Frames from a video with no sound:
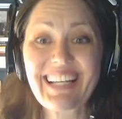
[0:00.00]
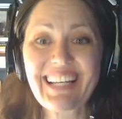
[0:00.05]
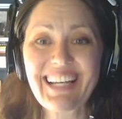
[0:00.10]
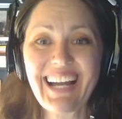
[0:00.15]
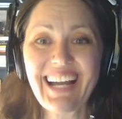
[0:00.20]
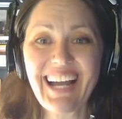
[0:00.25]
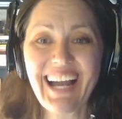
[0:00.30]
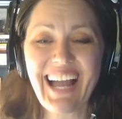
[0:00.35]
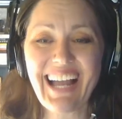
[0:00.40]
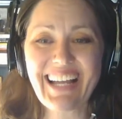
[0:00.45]

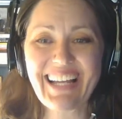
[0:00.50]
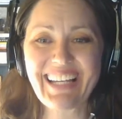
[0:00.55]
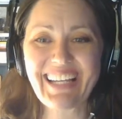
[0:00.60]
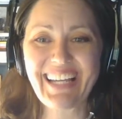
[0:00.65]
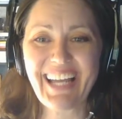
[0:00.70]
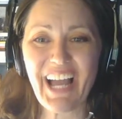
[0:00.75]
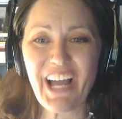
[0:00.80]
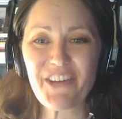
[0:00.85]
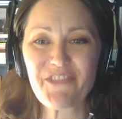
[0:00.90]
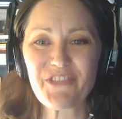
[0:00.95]
Hi,
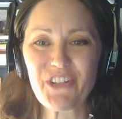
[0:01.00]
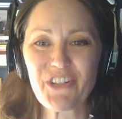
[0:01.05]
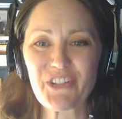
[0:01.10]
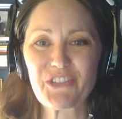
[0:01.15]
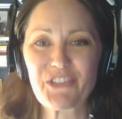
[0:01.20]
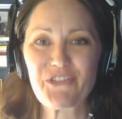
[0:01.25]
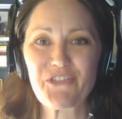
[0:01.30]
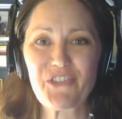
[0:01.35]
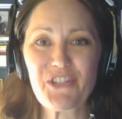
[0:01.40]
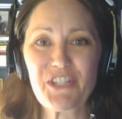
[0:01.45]
I'm
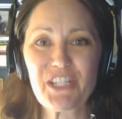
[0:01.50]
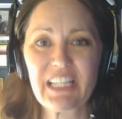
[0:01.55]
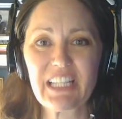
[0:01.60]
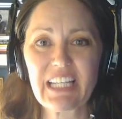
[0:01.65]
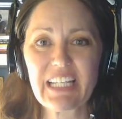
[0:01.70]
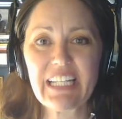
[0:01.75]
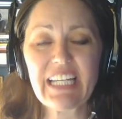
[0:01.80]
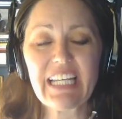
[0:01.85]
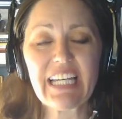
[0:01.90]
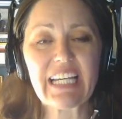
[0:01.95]
Dr.
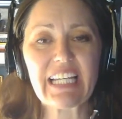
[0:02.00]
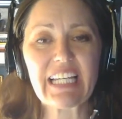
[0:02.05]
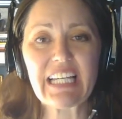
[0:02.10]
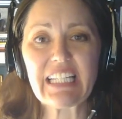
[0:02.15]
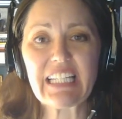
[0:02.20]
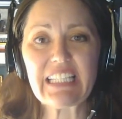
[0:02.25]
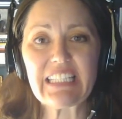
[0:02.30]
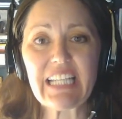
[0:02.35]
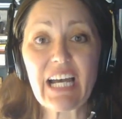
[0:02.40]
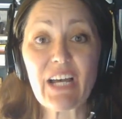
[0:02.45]
Versalotti,
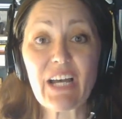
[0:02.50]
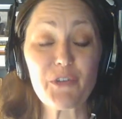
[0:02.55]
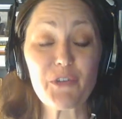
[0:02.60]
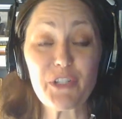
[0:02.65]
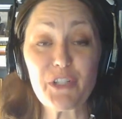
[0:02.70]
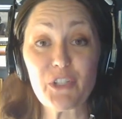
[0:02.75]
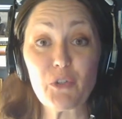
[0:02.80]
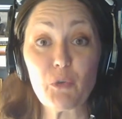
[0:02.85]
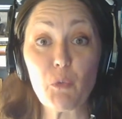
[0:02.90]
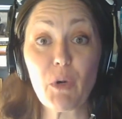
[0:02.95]
and I
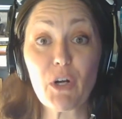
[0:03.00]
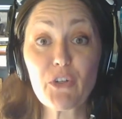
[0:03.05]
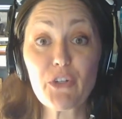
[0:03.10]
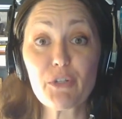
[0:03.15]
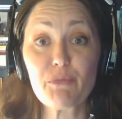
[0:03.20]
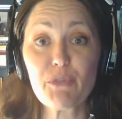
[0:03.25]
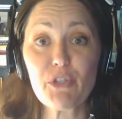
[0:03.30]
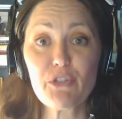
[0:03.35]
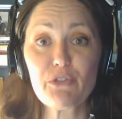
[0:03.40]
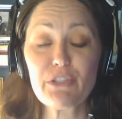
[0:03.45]
wanted to welcome
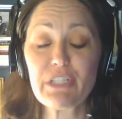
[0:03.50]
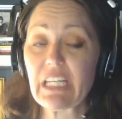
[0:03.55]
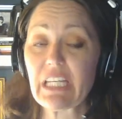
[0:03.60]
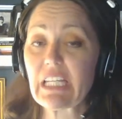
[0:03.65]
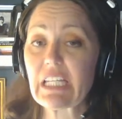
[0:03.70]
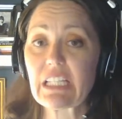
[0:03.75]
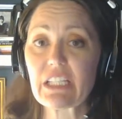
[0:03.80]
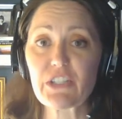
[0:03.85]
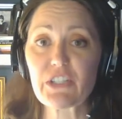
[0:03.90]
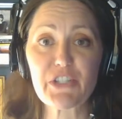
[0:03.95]
you to
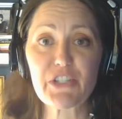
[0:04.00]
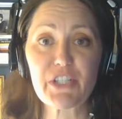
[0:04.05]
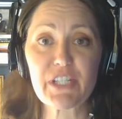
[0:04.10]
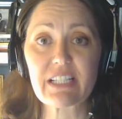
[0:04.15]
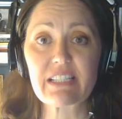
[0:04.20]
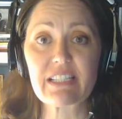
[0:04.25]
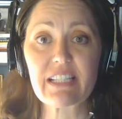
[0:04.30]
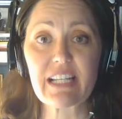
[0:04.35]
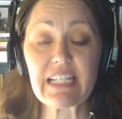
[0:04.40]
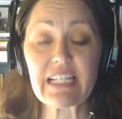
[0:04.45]
English
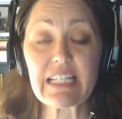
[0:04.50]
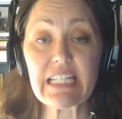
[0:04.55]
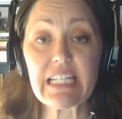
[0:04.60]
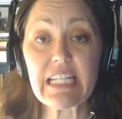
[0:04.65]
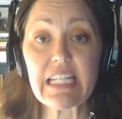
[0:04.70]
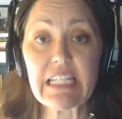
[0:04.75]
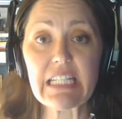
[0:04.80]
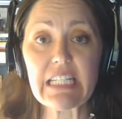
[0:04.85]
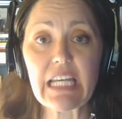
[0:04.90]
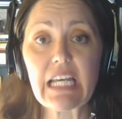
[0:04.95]

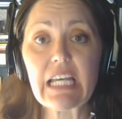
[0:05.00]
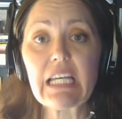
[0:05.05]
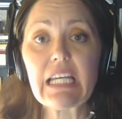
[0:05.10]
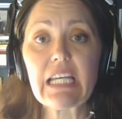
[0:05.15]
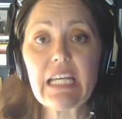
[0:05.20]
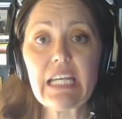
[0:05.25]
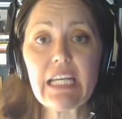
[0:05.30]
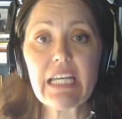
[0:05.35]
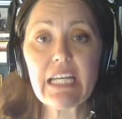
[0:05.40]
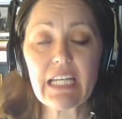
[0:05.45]
619
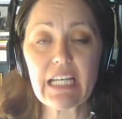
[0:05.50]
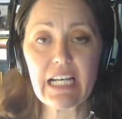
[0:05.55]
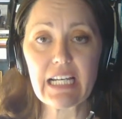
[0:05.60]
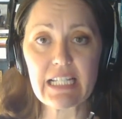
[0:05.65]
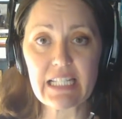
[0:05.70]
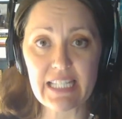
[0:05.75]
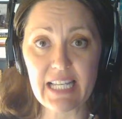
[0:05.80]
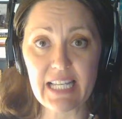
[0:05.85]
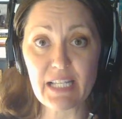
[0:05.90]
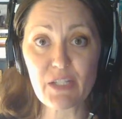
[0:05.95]

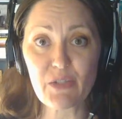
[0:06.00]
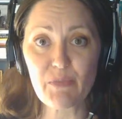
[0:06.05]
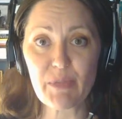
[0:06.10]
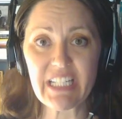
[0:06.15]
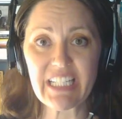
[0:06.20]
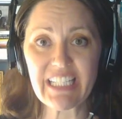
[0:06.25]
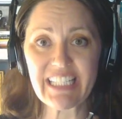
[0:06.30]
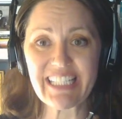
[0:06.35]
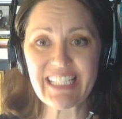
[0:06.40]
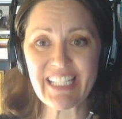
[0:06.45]
Assessment
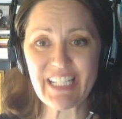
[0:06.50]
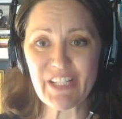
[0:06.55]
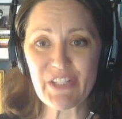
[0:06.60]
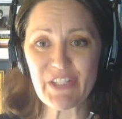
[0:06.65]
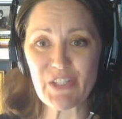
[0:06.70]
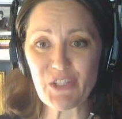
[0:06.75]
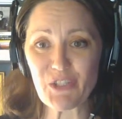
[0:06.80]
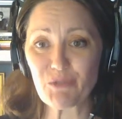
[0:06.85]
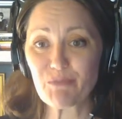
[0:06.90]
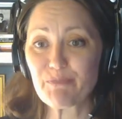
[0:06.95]
in
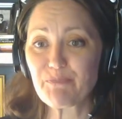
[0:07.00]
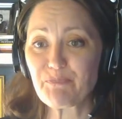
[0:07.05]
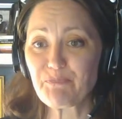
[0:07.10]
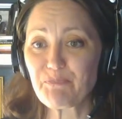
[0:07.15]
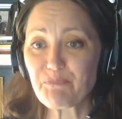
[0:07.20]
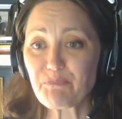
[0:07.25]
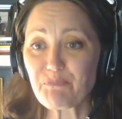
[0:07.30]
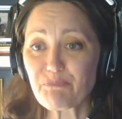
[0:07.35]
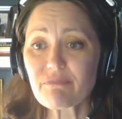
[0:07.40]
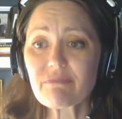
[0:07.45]
TESOL.
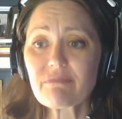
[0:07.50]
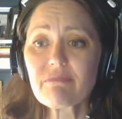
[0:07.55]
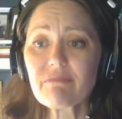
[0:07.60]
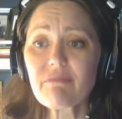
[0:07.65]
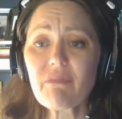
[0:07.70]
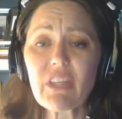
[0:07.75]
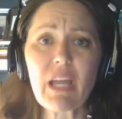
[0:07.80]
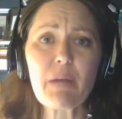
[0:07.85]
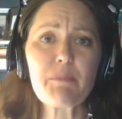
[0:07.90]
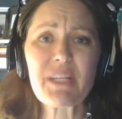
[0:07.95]

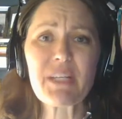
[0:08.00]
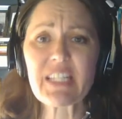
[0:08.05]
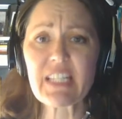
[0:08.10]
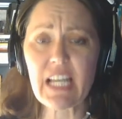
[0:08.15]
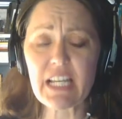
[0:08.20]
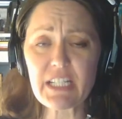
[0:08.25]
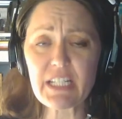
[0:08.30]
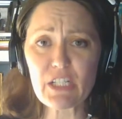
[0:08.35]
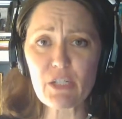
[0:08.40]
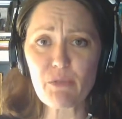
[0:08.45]
I'm
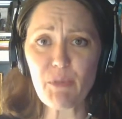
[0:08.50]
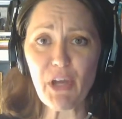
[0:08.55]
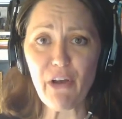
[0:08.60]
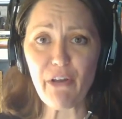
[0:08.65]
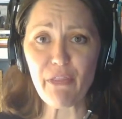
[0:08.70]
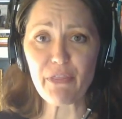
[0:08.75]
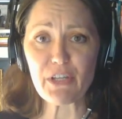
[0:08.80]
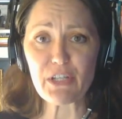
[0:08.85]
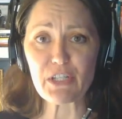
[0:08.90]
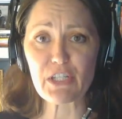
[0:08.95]
excited to be
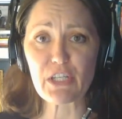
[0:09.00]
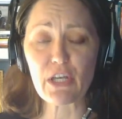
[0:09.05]
on this